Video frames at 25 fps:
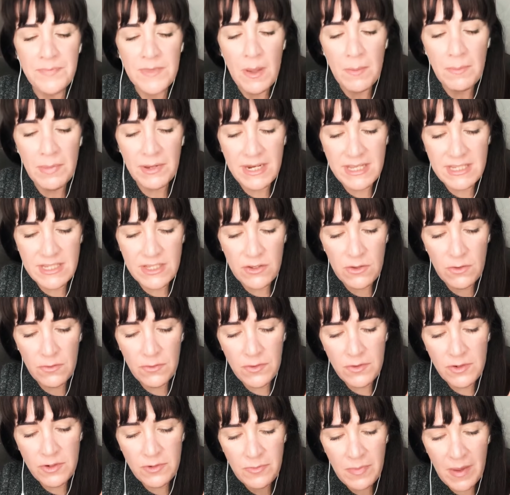but it's
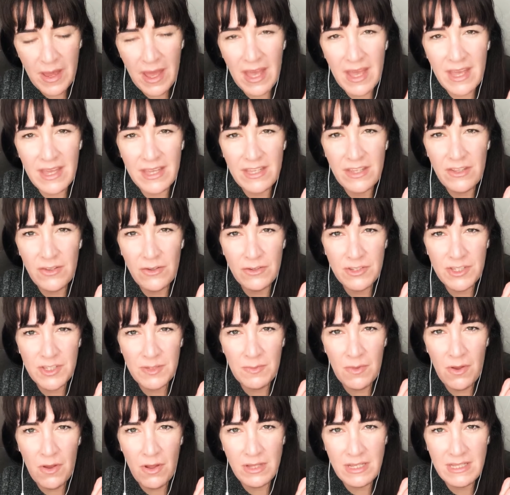governed by your
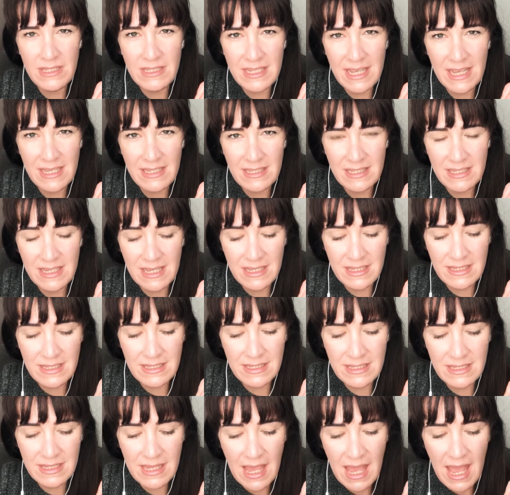small
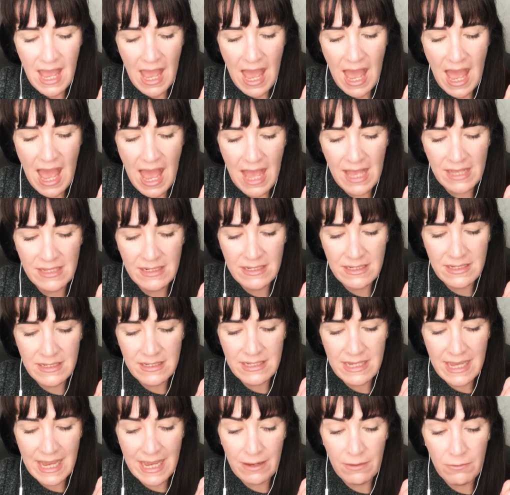intestines,
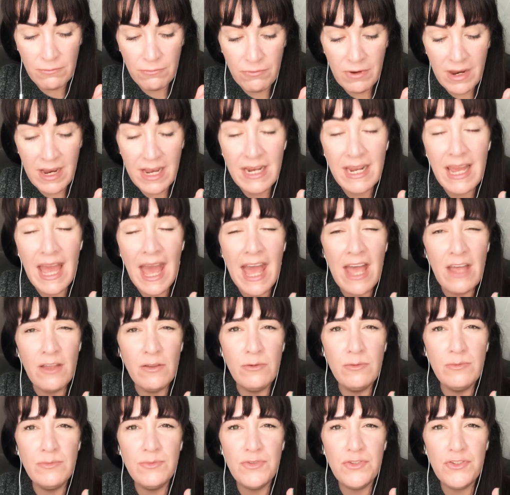and it really
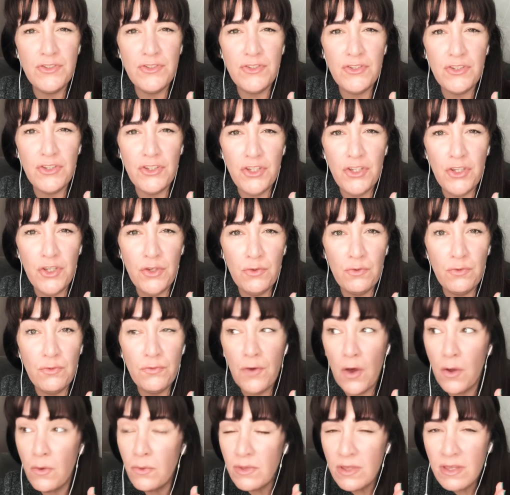helps you
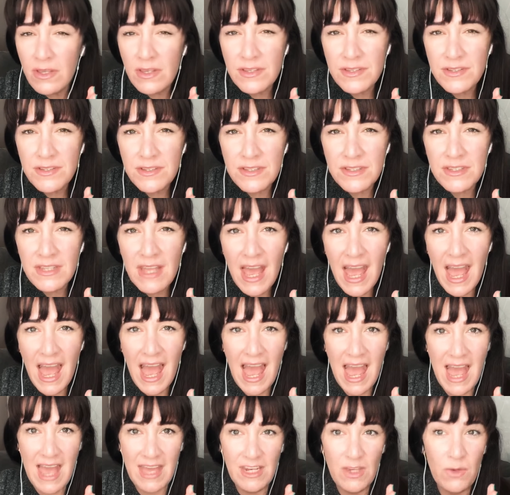focus,
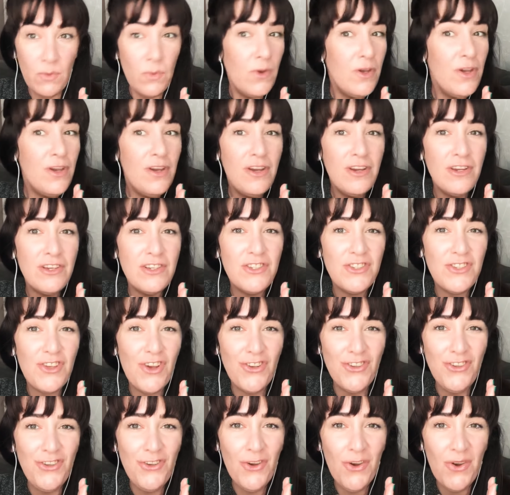and it works
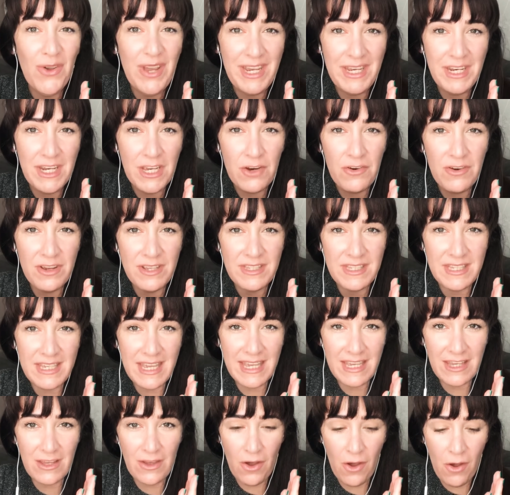on your inner
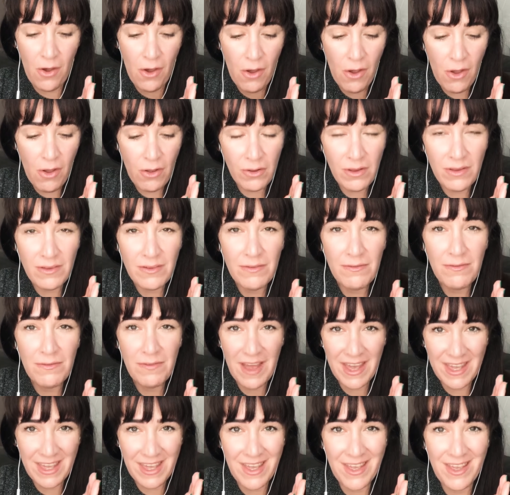critic, all
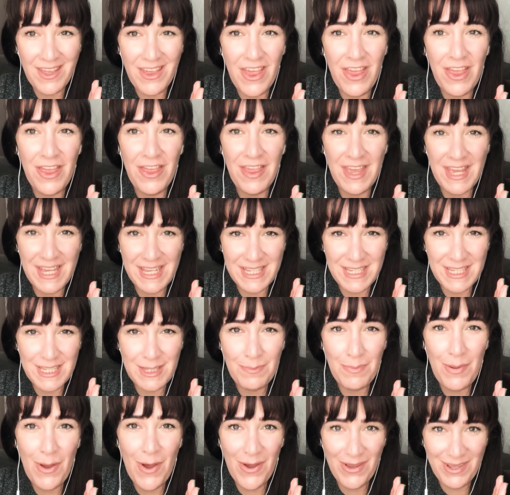via
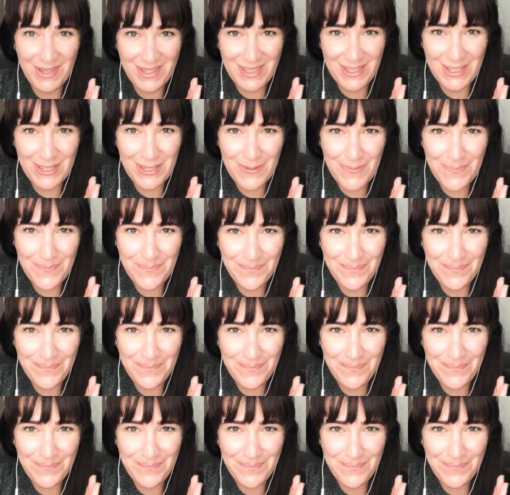this point.